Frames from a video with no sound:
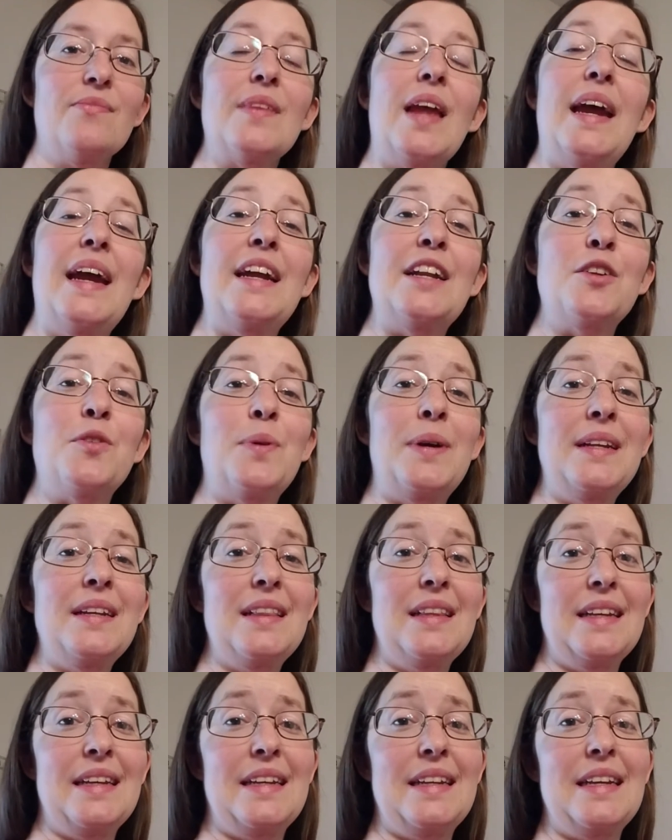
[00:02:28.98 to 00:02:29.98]
And
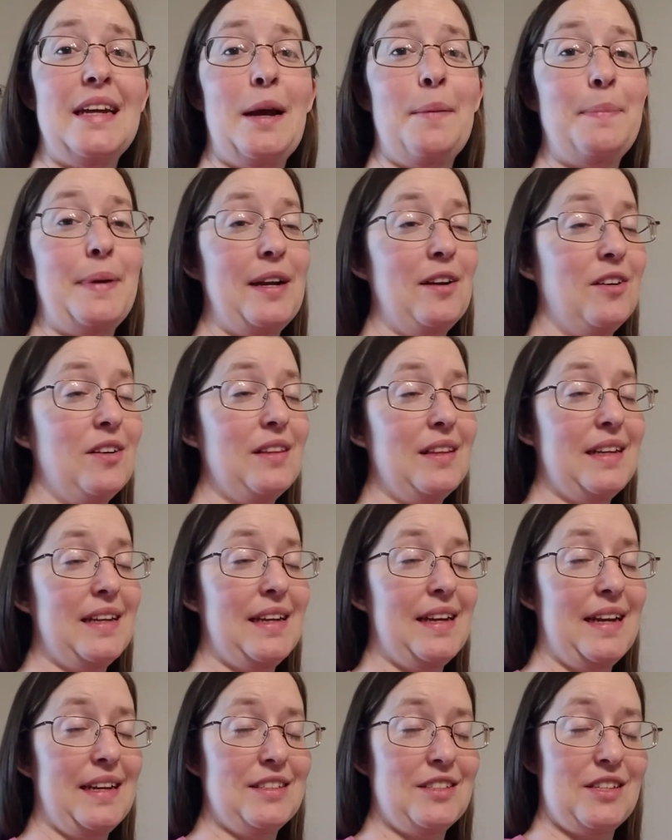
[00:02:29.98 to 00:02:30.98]
Gwendolyn apparently
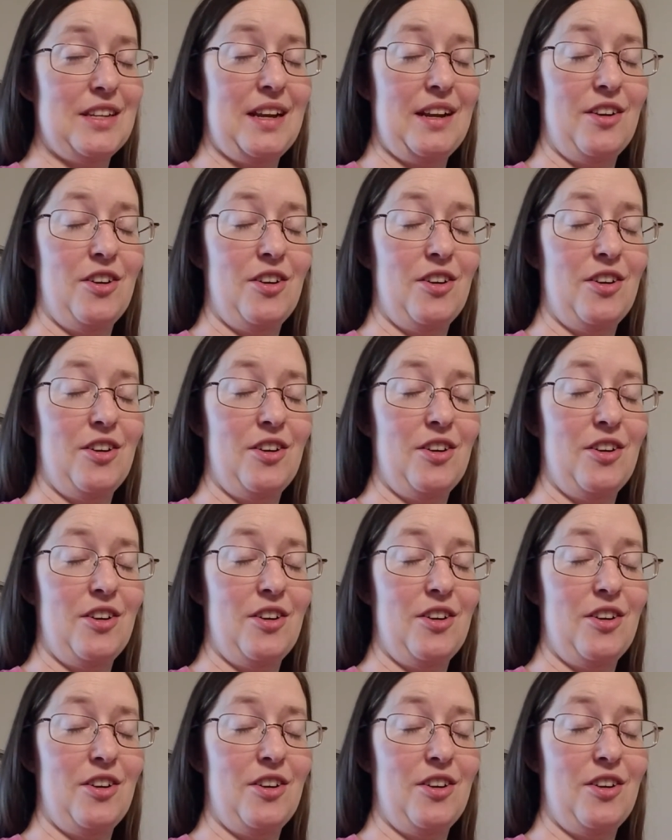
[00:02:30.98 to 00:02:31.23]
has